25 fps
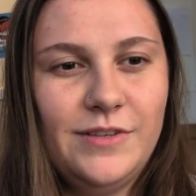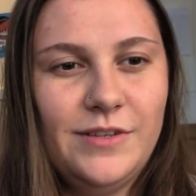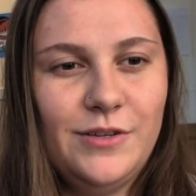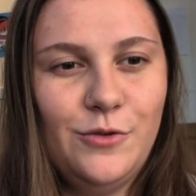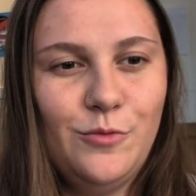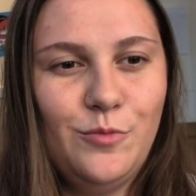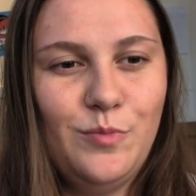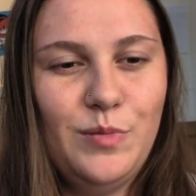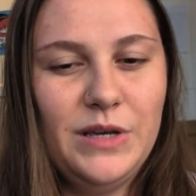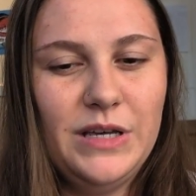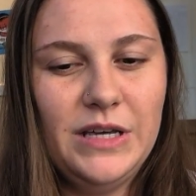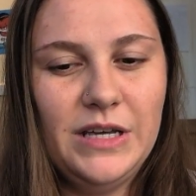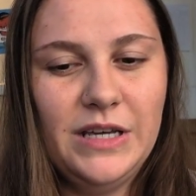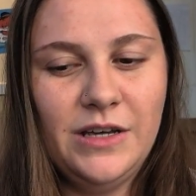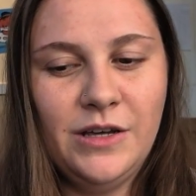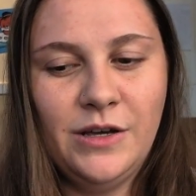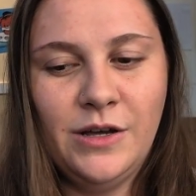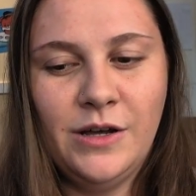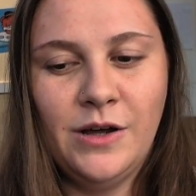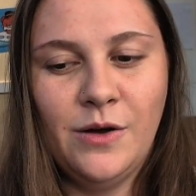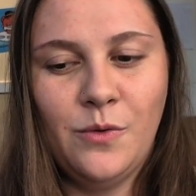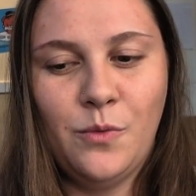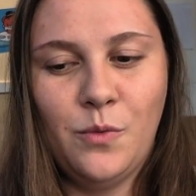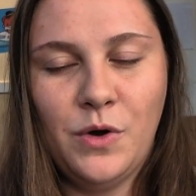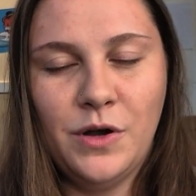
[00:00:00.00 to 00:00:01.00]
to
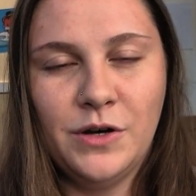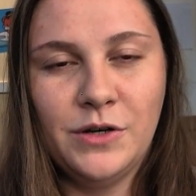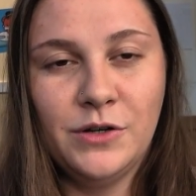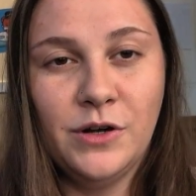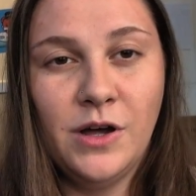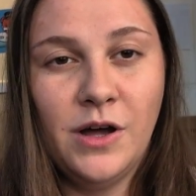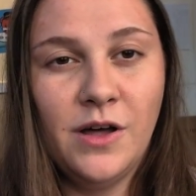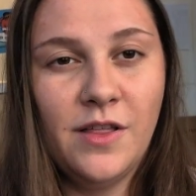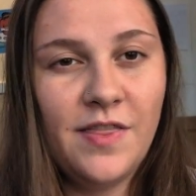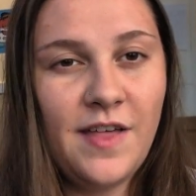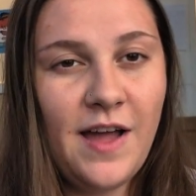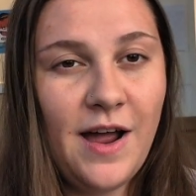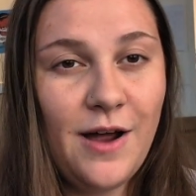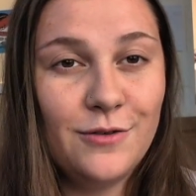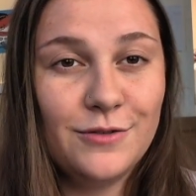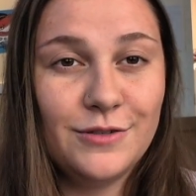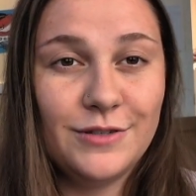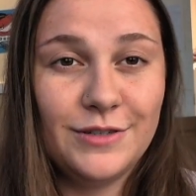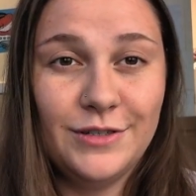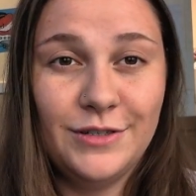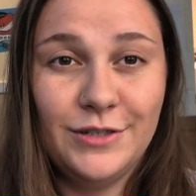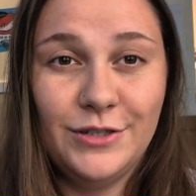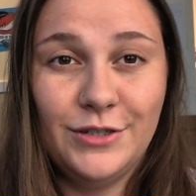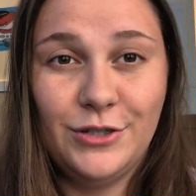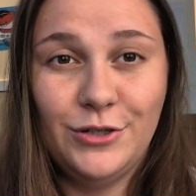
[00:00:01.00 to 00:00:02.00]
be
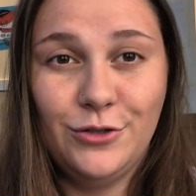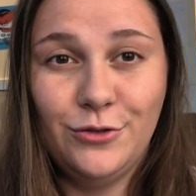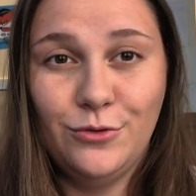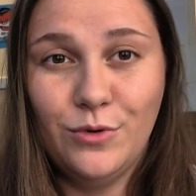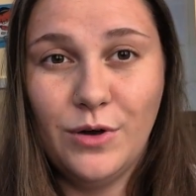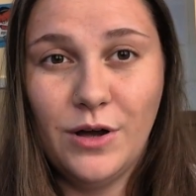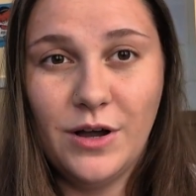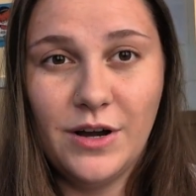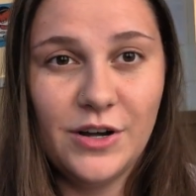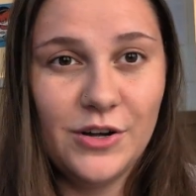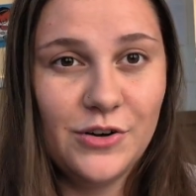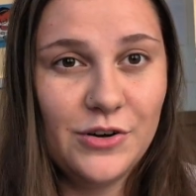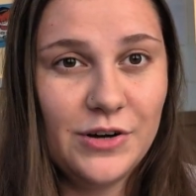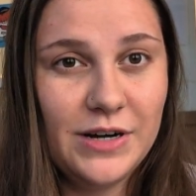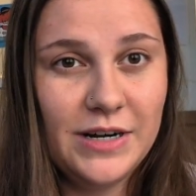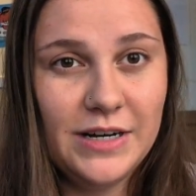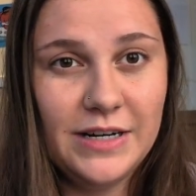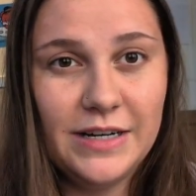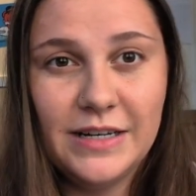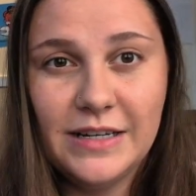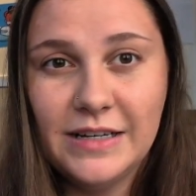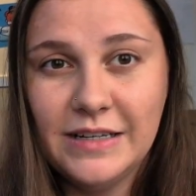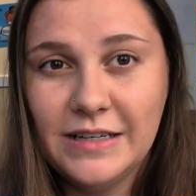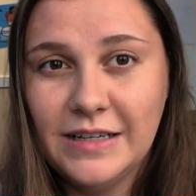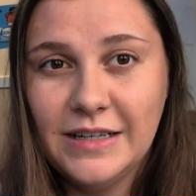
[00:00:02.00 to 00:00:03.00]

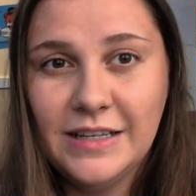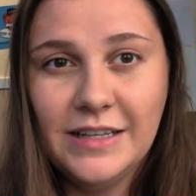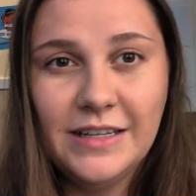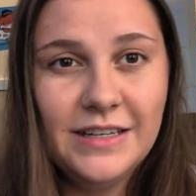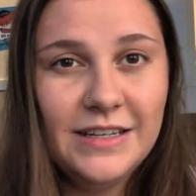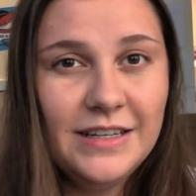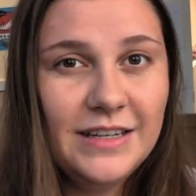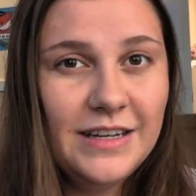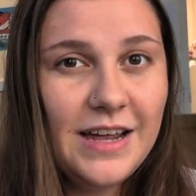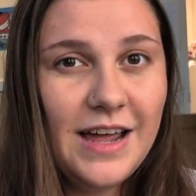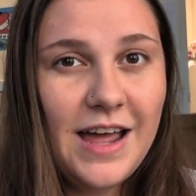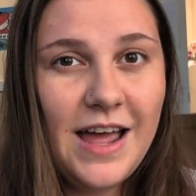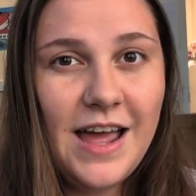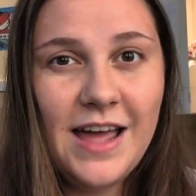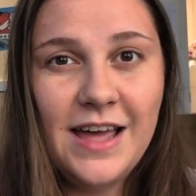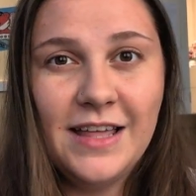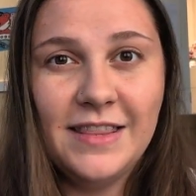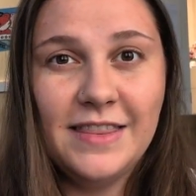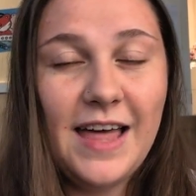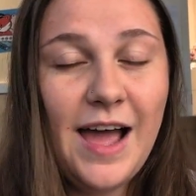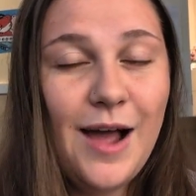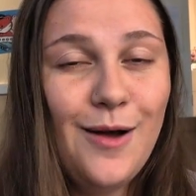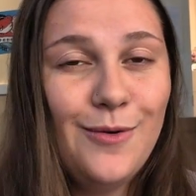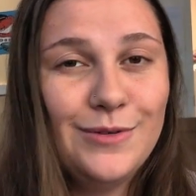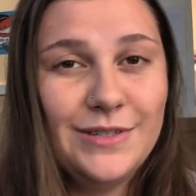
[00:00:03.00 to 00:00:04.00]
1,200,
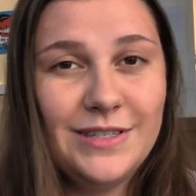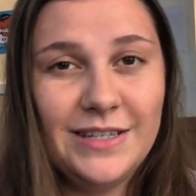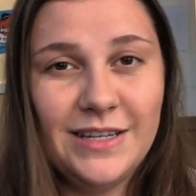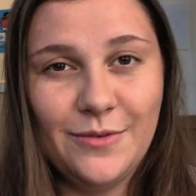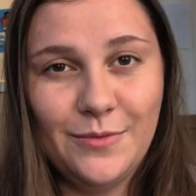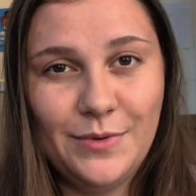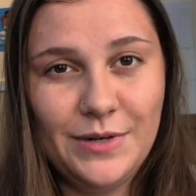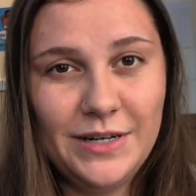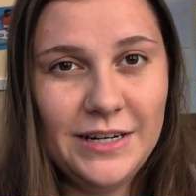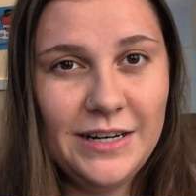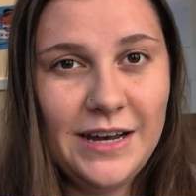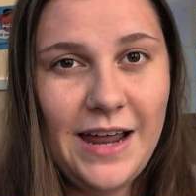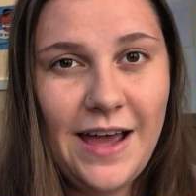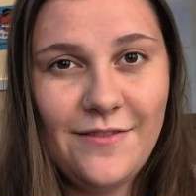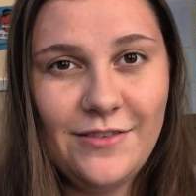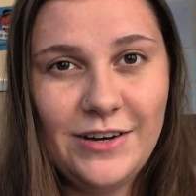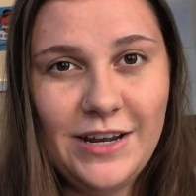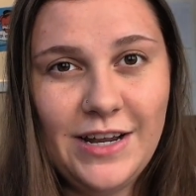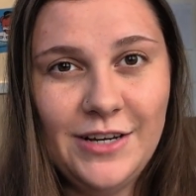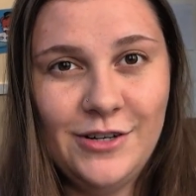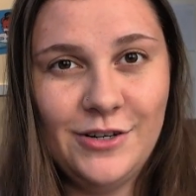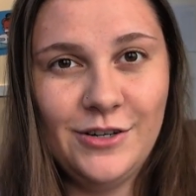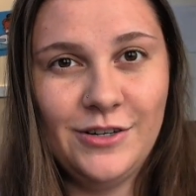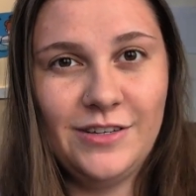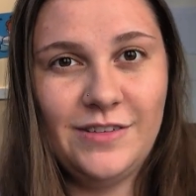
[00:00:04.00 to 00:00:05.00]
and that was it. We didn't have an
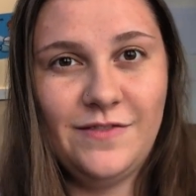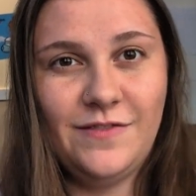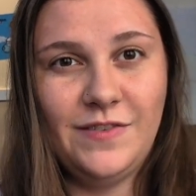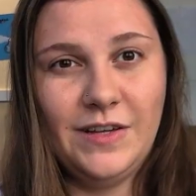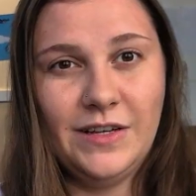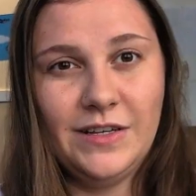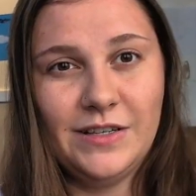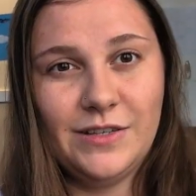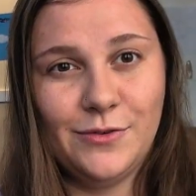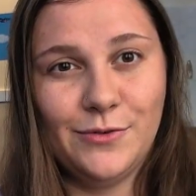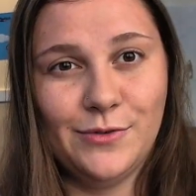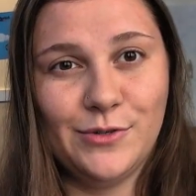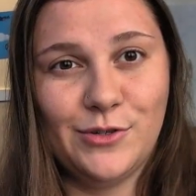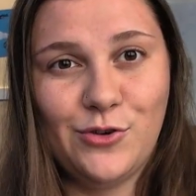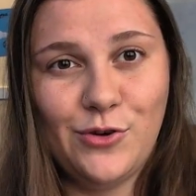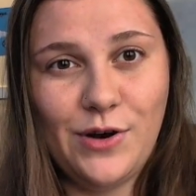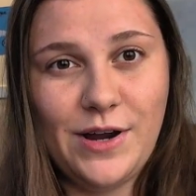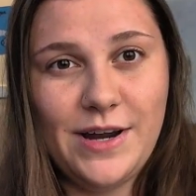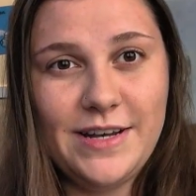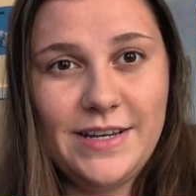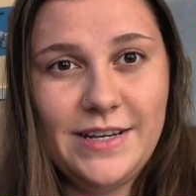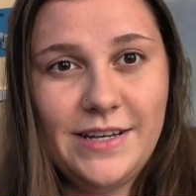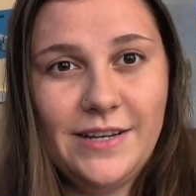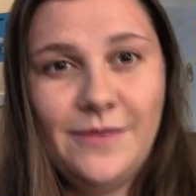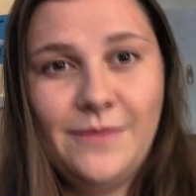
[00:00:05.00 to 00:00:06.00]
agent's fee, so it was
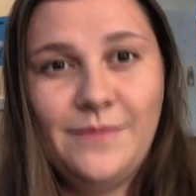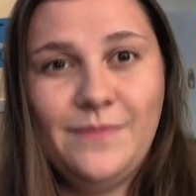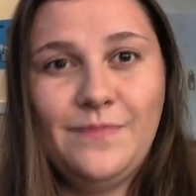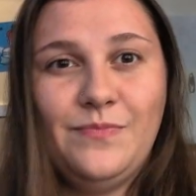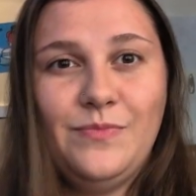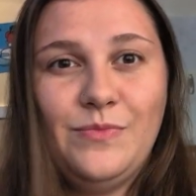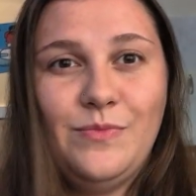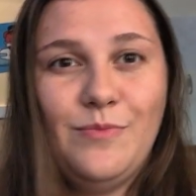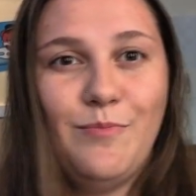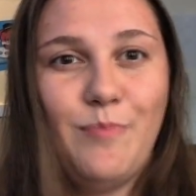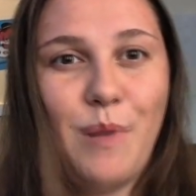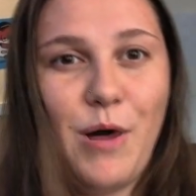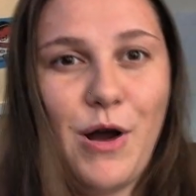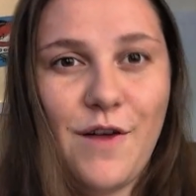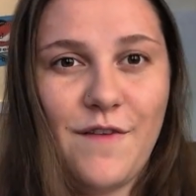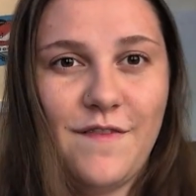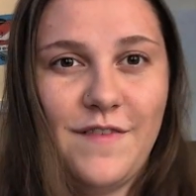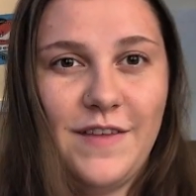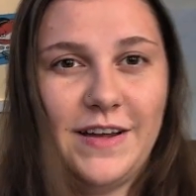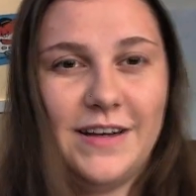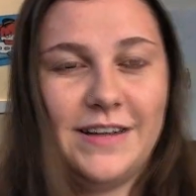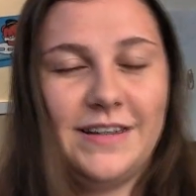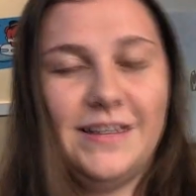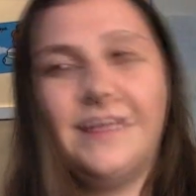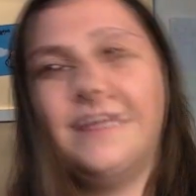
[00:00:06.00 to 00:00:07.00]
great.
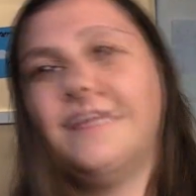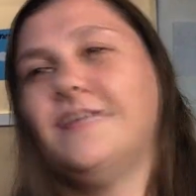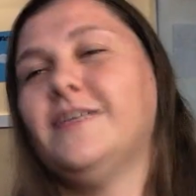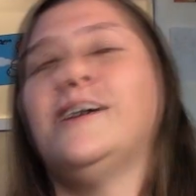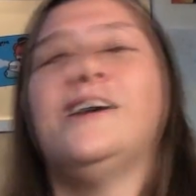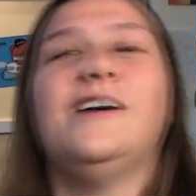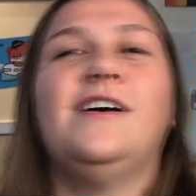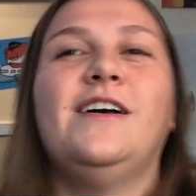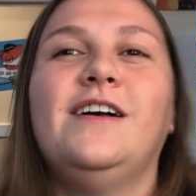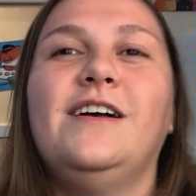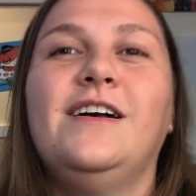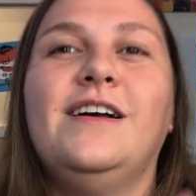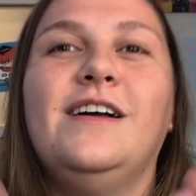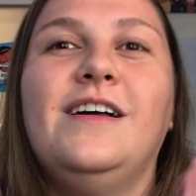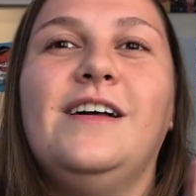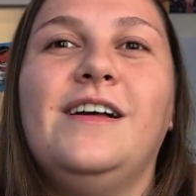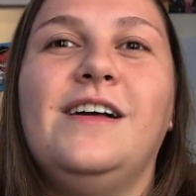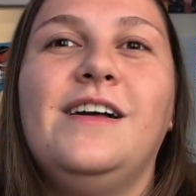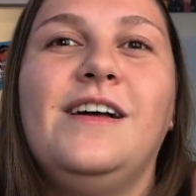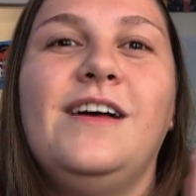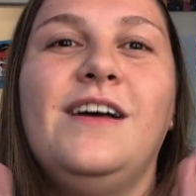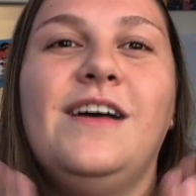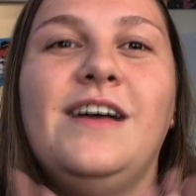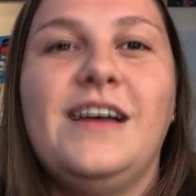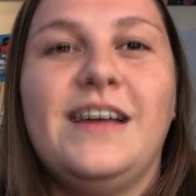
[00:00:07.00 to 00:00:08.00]
Perfect.
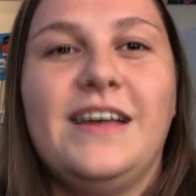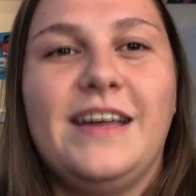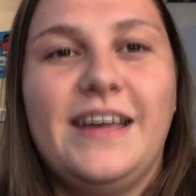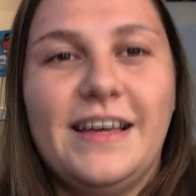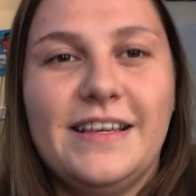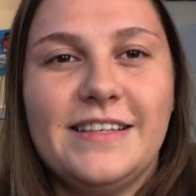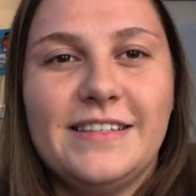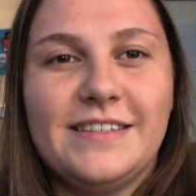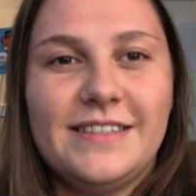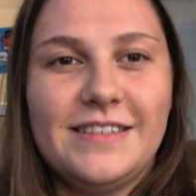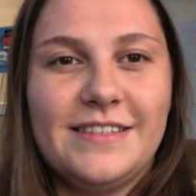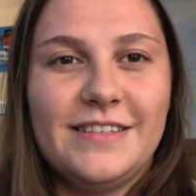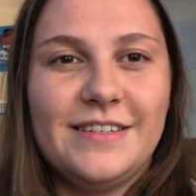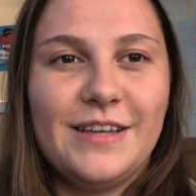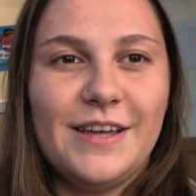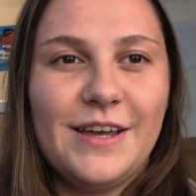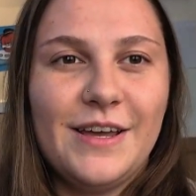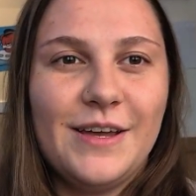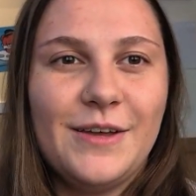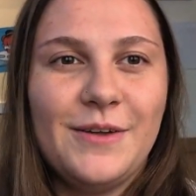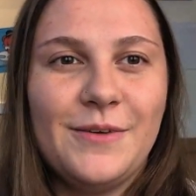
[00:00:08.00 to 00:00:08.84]
Yes.